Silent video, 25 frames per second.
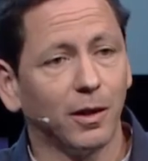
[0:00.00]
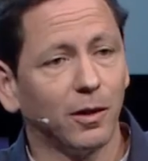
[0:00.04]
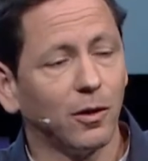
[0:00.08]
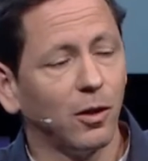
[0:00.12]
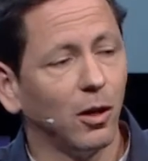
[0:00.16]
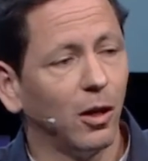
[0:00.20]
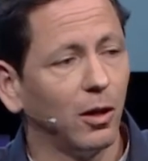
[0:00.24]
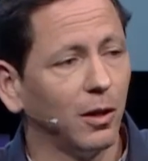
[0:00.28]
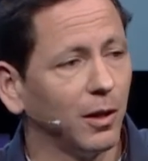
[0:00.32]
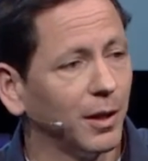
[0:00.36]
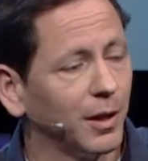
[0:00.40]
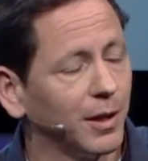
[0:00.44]

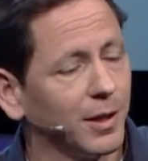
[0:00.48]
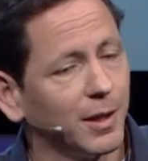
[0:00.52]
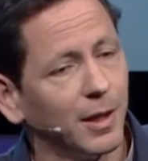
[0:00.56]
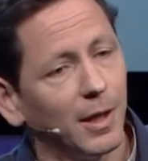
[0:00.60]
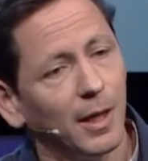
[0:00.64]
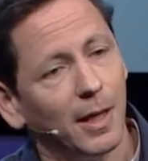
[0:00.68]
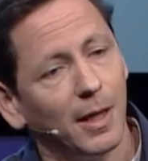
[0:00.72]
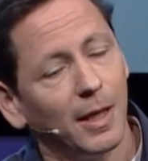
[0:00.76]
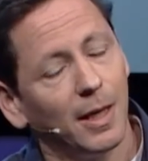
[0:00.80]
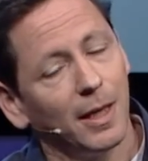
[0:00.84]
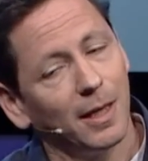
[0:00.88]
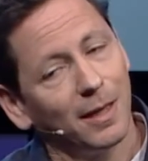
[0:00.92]
colleagues,
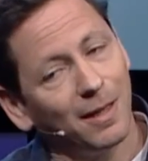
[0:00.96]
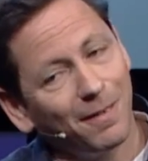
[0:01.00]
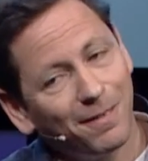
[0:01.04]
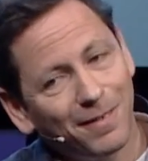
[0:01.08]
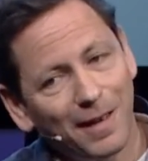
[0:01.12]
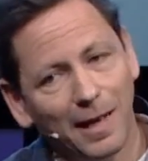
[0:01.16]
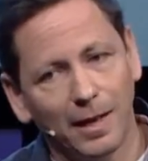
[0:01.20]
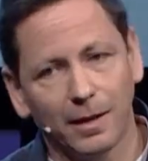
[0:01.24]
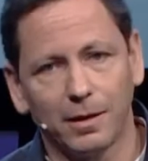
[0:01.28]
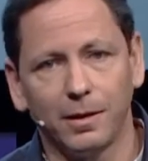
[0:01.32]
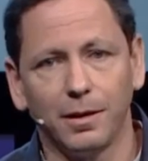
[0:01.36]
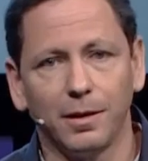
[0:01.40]
the
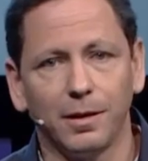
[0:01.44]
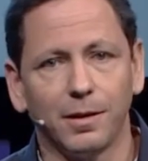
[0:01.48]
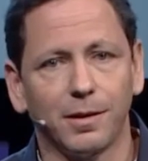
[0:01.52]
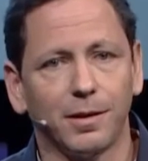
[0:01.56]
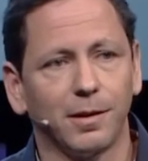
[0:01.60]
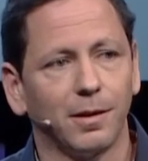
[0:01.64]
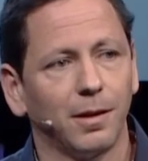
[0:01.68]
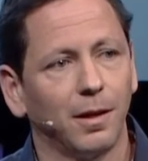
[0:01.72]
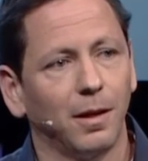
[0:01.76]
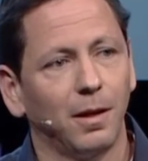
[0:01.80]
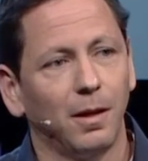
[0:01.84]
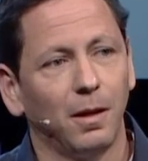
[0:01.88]
fact is
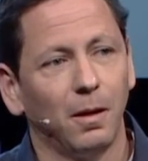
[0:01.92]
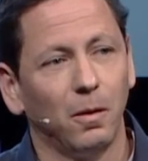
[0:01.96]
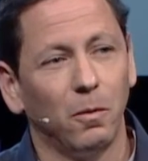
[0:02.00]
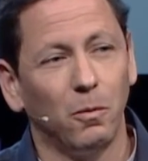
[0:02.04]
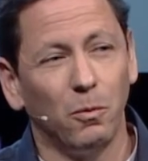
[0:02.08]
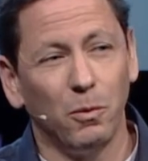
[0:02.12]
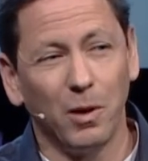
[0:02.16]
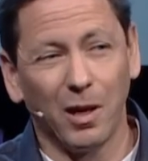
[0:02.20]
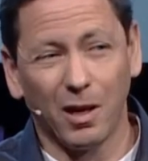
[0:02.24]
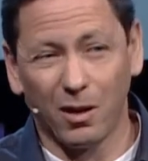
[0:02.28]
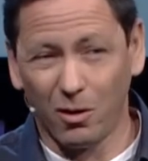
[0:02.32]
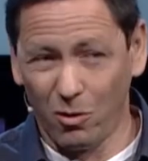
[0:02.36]

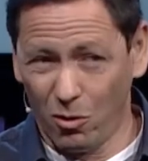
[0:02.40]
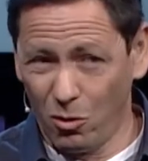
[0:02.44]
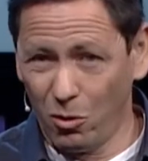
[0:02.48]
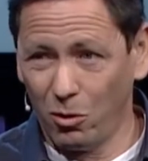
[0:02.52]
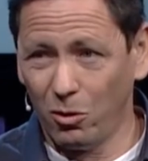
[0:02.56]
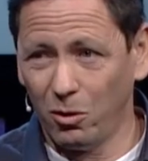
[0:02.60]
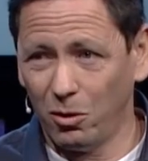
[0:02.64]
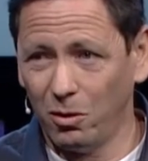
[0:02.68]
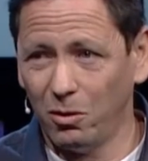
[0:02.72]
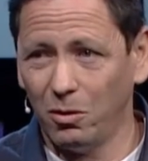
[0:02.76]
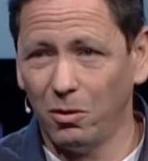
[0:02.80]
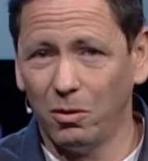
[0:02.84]
we are
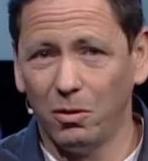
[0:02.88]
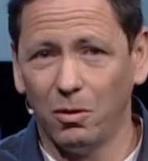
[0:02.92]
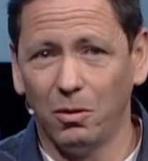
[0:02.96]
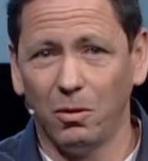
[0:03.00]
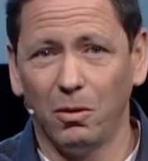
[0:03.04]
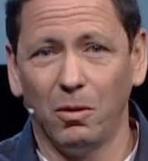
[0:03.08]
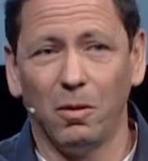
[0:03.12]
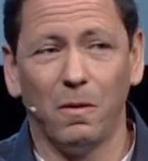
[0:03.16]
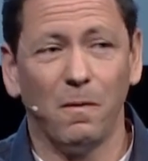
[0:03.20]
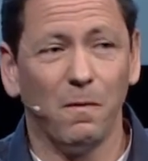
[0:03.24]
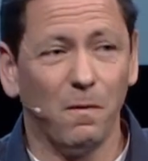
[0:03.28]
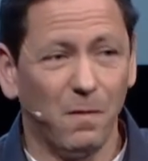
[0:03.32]
all
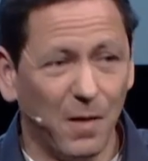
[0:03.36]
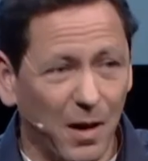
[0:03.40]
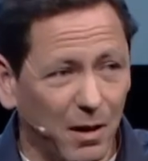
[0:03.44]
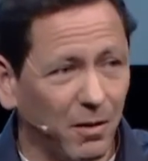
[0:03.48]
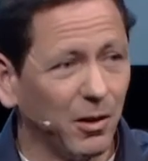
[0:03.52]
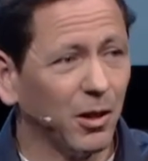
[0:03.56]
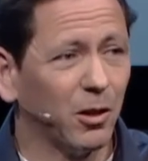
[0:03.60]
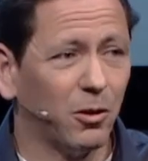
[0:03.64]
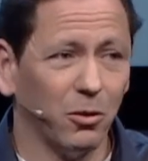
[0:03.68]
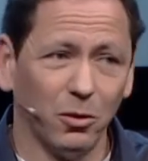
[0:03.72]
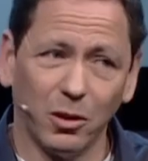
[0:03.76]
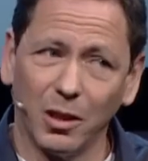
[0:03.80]
very
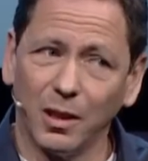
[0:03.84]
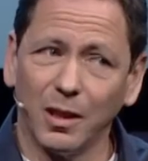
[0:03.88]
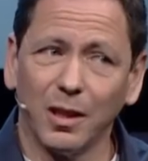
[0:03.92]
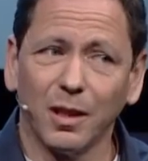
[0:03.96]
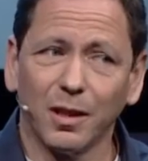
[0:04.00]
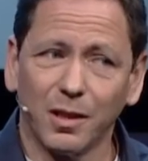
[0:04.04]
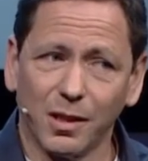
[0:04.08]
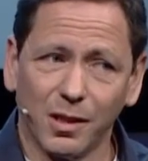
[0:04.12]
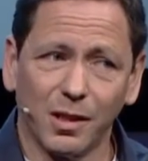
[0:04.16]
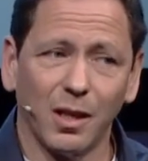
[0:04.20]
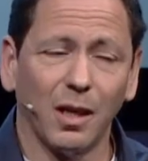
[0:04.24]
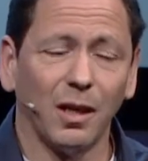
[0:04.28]
good at
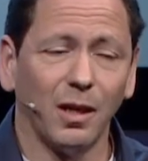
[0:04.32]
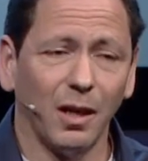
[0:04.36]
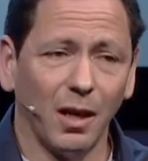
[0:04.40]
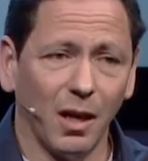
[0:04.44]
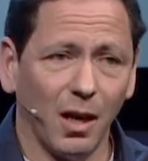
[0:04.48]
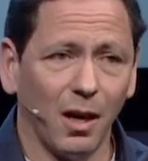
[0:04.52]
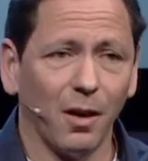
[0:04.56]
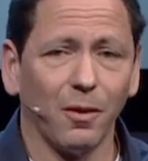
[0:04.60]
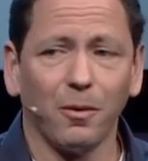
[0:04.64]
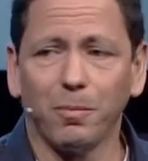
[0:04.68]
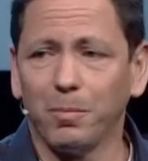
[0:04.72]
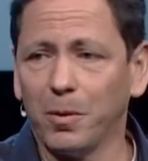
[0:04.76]
understanding
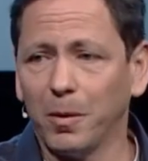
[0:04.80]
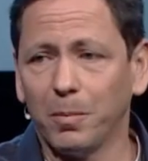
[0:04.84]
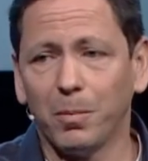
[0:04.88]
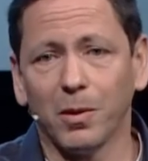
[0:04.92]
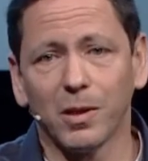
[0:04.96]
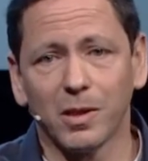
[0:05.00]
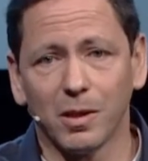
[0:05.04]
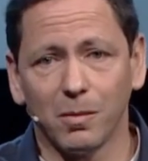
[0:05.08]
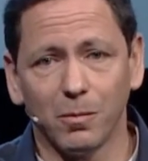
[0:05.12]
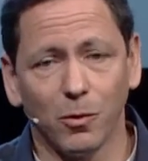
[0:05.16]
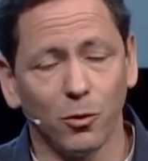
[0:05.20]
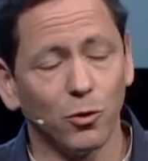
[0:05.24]
other people's
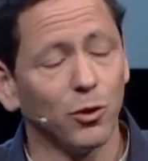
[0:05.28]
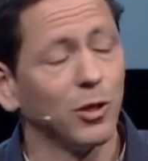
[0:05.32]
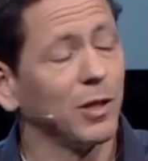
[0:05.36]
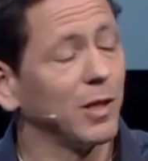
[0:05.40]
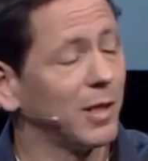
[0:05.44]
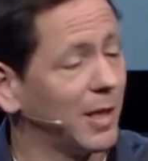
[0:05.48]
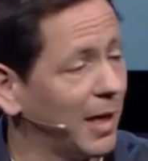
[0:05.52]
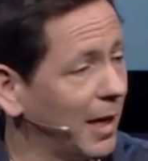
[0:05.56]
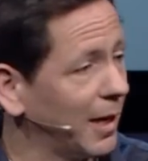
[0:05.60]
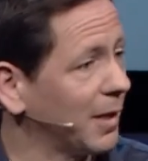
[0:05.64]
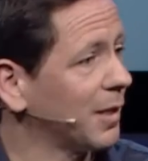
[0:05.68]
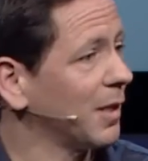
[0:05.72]
emotions.
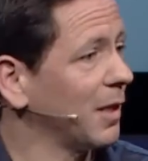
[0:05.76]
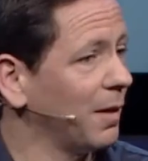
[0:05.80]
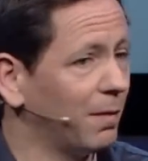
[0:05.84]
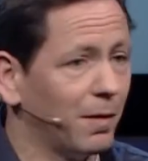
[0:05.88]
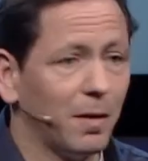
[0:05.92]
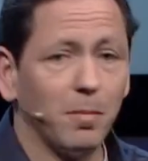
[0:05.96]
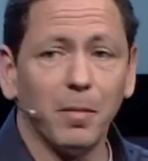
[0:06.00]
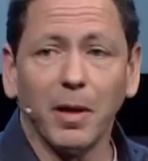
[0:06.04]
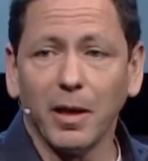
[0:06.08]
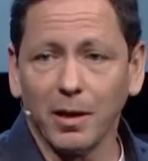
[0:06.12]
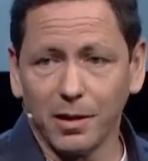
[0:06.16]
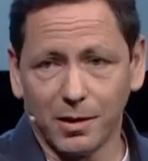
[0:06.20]
Yes, even
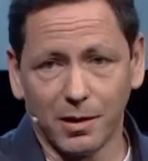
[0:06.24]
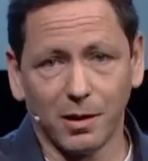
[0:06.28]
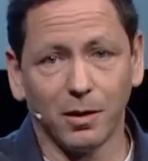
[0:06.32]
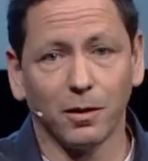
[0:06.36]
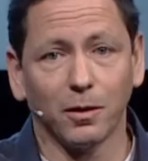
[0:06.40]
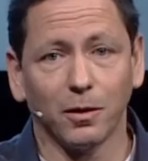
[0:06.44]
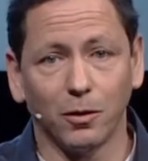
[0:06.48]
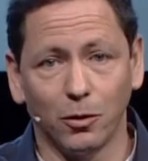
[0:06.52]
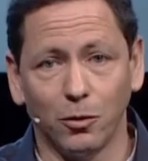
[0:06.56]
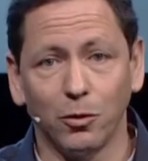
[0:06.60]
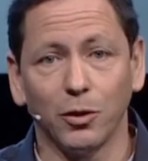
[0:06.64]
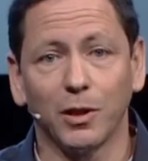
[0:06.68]
males are
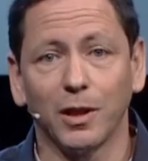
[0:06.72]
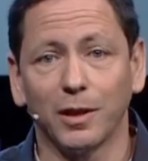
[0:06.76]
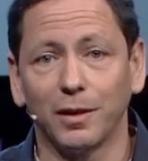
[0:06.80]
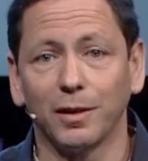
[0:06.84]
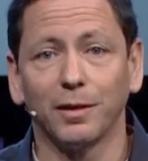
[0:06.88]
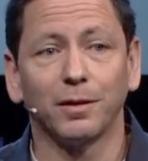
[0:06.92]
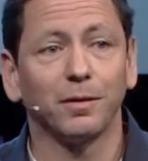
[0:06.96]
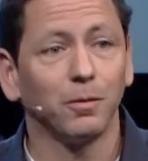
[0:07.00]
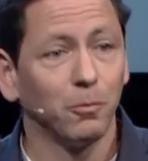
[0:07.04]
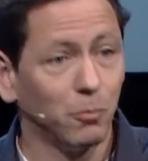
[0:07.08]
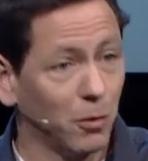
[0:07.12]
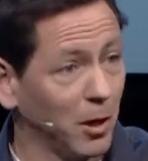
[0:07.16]
good at
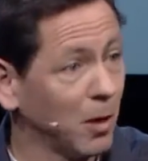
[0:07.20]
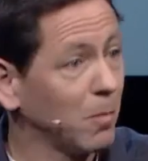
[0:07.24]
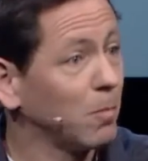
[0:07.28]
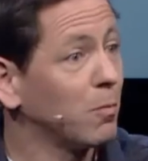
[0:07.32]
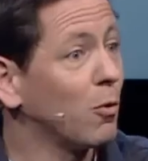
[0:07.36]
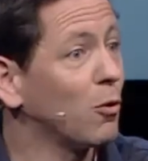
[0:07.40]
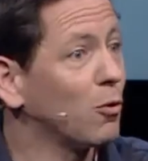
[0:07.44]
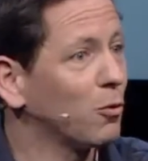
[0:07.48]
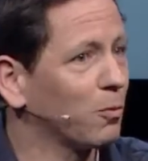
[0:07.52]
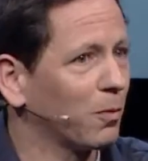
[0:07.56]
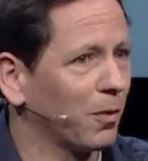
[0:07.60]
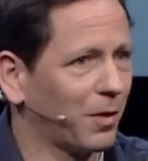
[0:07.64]
it. We are
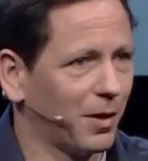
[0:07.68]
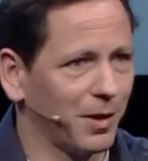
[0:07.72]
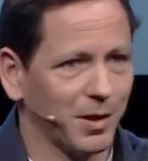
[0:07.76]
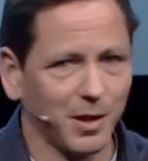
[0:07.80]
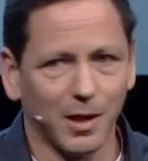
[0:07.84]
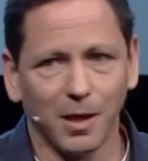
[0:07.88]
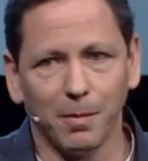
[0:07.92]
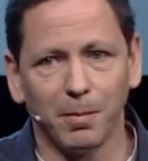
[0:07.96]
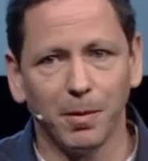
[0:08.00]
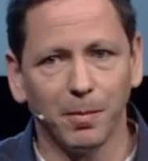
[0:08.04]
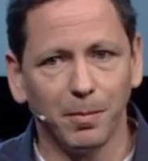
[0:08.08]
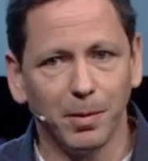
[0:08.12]
born with this
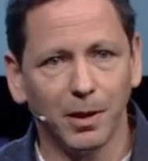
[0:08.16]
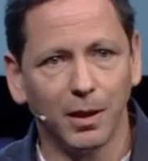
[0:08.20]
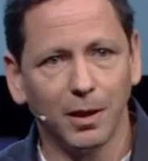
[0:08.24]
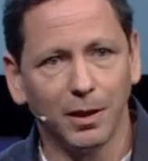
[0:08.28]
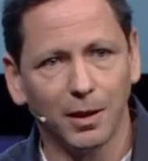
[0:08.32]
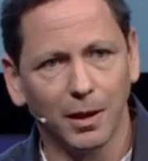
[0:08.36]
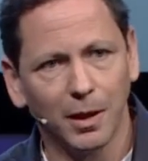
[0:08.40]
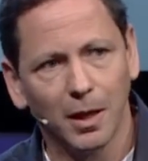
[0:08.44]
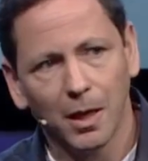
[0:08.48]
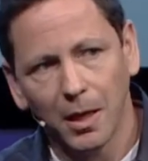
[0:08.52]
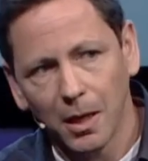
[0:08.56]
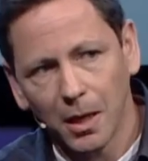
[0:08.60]
capability.
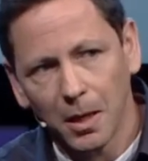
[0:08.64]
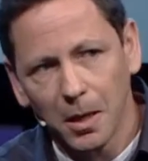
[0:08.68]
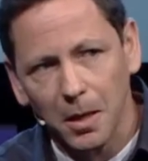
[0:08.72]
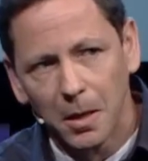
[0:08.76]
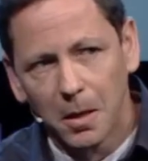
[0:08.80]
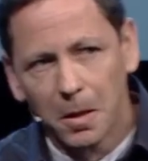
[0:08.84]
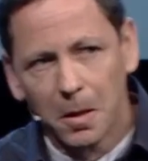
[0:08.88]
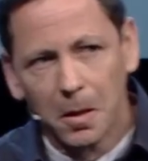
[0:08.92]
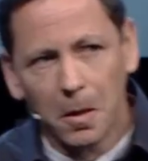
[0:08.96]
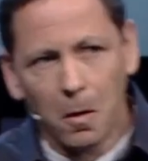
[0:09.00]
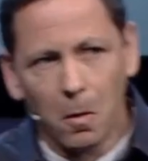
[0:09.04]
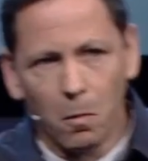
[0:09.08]

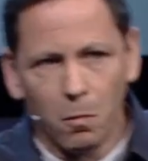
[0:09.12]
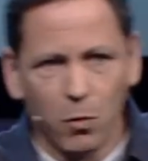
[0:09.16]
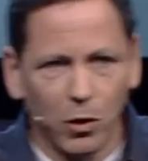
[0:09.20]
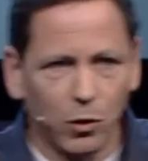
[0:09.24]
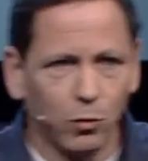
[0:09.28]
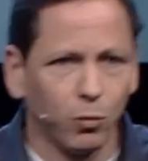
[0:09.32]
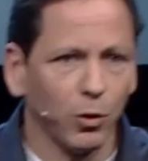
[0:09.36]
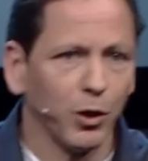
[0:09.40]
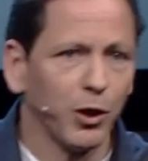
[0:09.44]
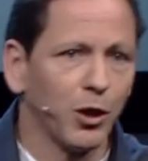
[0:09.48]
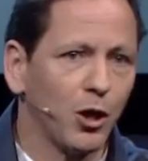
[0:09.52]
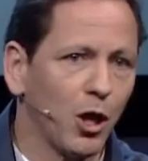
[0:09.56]
What
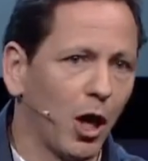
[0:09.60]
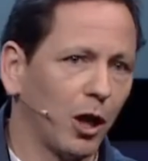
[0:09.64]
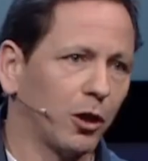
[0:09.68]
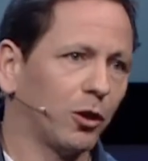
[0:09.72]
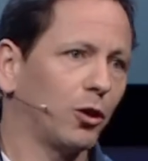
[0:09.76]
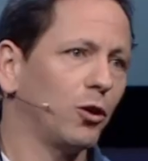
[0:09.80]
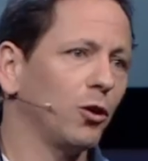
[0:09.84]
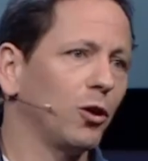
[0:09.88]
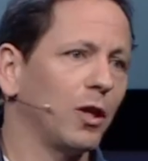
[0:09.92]
we're not good